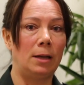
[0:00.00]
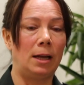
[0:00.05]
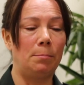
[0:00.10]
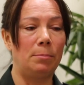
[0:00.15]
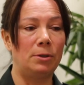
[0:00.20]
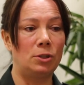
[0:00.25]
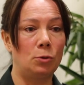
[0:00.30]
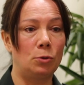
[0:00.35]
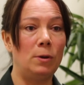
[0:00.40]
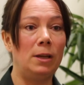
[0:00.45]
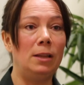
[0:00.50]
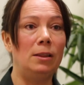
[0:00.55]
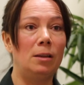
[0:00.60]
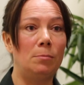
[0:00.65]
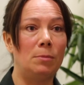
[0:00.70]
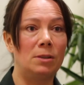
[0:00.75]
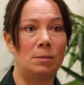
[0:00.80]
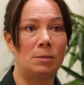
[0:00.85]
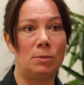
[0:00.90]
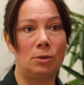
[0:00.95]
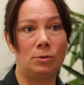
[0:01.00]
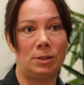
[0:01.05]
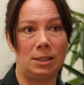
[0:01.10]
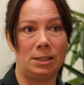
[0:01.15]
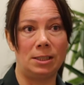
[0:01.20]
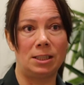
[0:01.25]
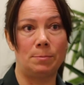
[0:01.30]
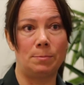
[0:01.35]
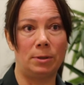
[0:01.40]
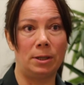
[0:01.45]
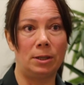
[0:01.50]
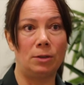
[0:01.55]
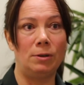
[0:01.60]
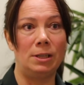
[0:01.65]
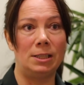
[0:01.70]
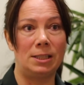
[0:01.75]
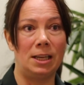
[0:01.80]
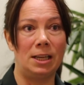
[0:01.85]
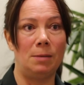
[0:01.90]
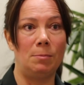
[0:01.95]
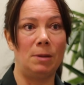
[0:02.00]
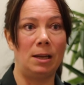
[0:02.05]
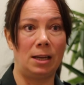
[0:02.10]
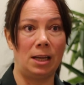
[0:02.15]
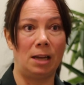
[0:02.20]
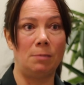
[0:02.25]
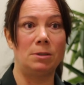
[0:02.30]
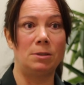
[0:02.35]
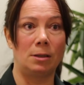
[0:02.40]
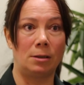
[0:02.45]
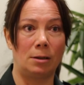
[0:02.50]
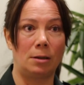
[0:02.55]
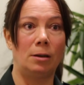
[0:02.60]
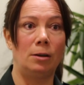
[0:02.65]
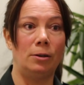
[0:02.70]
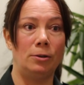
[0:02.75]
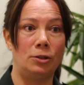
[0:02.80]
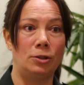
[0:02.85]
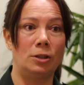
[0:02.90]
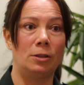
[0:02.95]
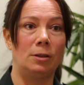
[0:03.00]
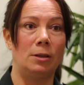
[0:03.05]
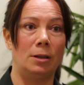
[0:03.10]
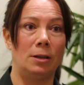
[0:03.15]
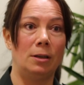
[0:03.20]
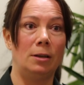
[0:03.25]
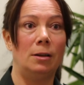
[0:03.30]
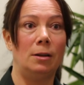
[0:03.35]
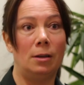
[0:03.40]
and between them as a multidisciplinary team, they came to the conclusion that